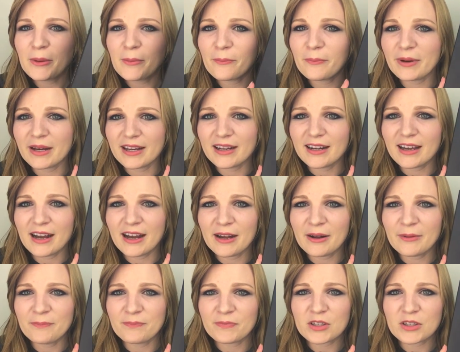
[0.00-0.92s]
but
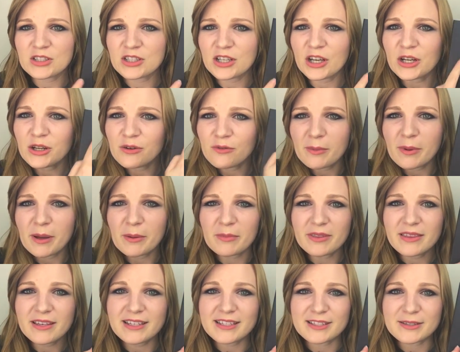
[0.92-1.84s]
because I only
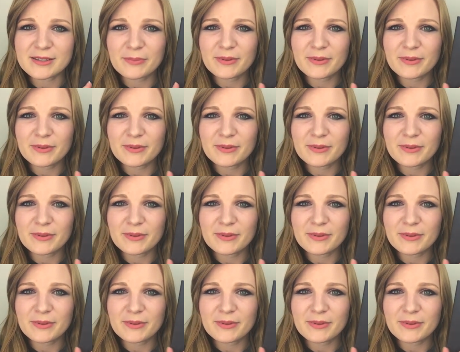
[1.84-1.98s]
remember this,